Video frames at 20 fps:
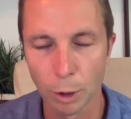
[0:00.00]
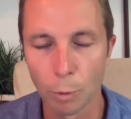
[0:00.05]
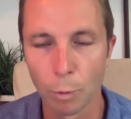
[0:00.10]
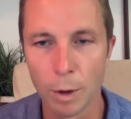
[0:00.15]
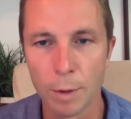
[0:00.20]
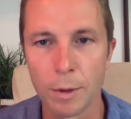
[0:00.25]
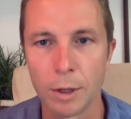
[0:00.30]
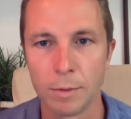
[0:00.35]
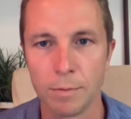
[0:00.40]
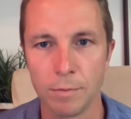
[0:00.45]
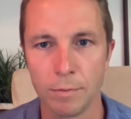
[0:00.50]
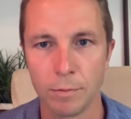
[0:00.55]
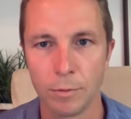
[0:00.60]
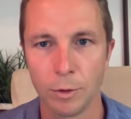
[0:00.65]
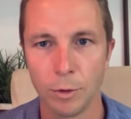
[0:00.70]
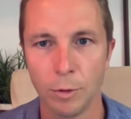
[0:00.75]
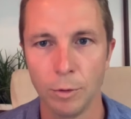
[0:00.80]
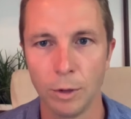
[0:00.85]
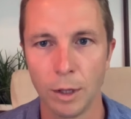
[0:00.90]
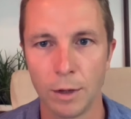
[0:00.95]
women
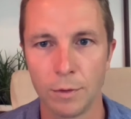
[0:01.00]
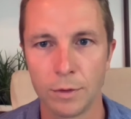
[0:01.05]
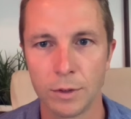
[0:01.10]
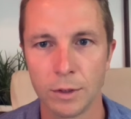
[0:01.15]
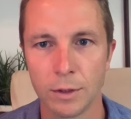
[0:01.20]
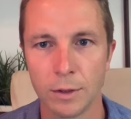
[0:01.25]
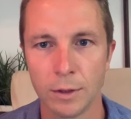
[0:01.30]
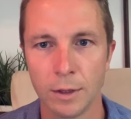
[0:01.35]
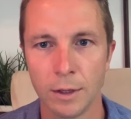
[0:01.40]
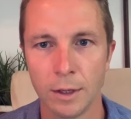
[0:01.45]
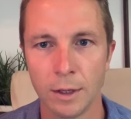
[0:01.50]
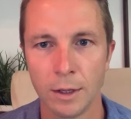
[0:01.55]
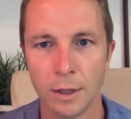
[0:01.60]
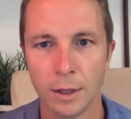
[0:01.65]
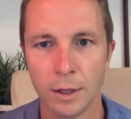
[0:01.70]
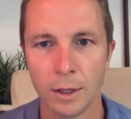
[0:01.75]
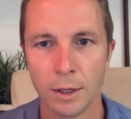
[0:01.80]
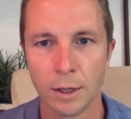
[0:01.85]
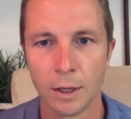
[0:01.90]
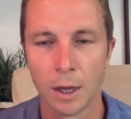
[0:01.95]
who lived.
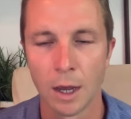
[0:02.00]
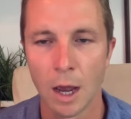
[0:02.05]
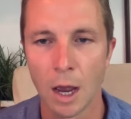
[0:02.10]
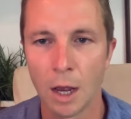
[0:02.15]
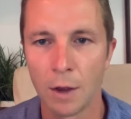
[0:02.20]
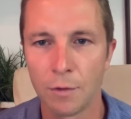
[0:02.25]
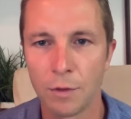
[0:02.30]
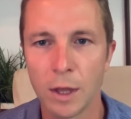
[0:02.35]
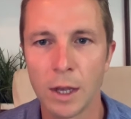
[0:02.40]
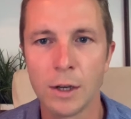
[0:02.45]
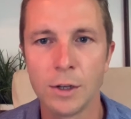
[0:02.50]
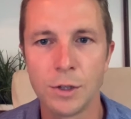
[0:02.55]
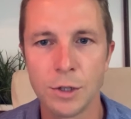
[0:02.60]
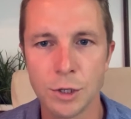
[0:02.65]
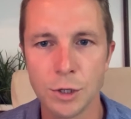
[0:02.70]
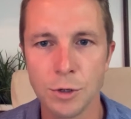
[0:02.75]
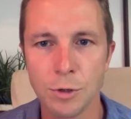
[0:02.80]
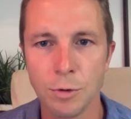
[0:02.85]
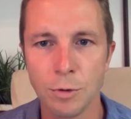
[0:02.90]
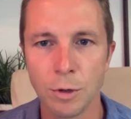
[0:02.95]
If they
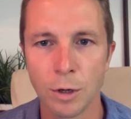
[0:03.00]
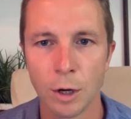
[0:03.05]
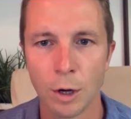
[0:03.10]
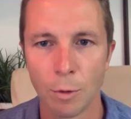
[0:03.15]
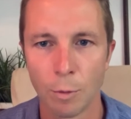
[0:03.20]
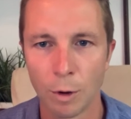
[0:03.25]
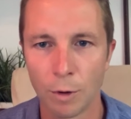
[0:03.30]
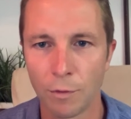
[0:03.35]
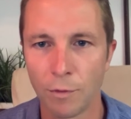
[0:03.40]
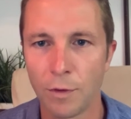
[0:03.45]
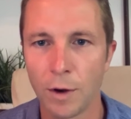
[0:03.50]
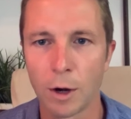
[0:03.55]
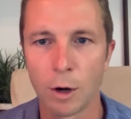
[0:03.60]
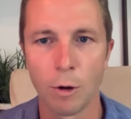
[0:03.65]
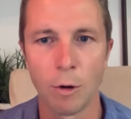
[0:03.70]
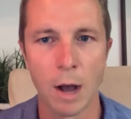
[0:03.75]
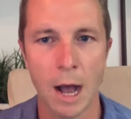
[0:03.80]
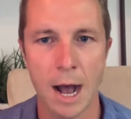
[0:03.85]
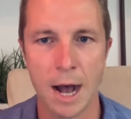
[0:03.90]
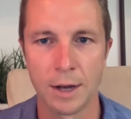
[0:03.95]
do what
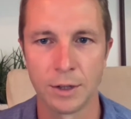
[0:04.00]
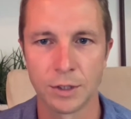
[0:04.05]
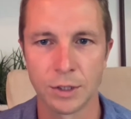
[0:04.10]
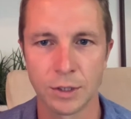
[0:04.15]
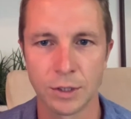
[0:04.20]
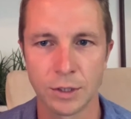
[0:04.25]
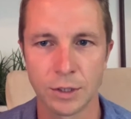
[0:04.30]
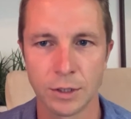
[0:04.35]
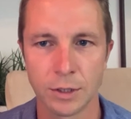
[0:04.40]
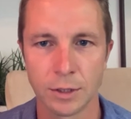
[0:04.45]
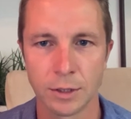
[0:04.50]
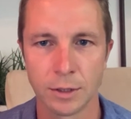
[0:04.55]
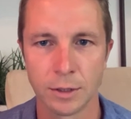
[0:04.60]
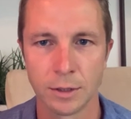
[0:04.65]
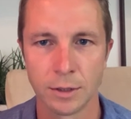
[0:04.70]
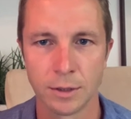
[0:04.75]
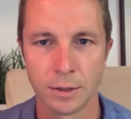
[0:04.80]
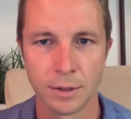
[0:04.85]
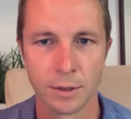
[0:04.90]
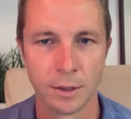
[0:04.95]
Pharaoh asks,
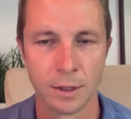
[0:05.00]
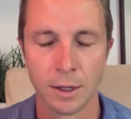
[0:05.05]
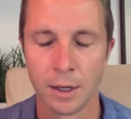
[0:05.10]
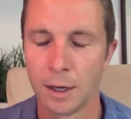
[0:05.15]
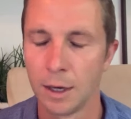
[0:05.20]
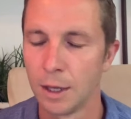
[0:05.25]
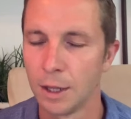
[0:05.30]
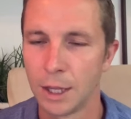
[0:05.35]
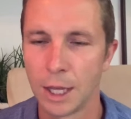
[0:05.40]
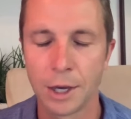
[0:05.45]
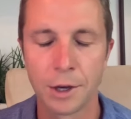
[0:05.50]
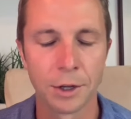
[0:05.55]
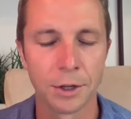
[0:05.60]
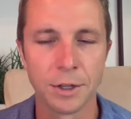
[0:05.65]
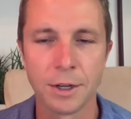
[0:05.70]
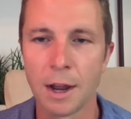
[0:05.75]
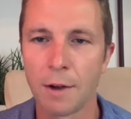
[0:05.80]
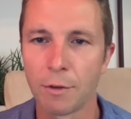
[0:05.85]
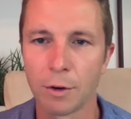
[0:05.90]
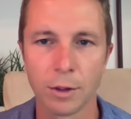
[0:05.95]
they could
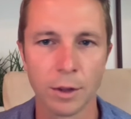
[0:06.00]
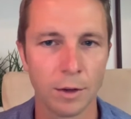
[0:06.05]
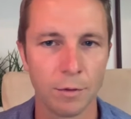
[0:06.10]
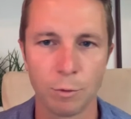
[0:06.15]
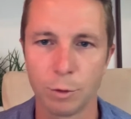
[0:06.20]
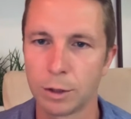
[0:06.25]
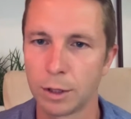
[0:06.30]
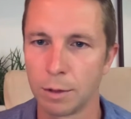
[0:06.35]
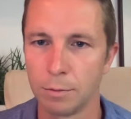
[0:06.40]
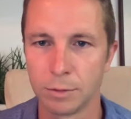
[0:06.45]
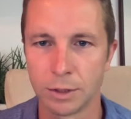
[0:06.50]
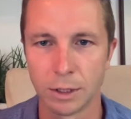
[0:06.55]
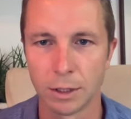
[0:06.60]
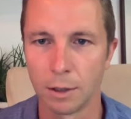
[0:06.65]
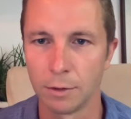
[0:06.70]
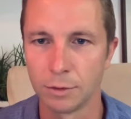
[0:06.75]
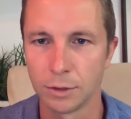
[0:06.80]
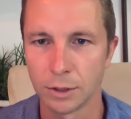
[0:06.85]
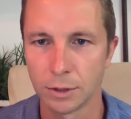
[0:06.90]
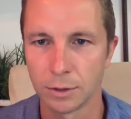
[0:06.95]
never live with
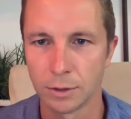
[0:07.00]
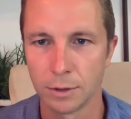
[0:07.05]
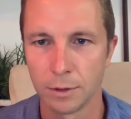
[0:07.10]
themselves.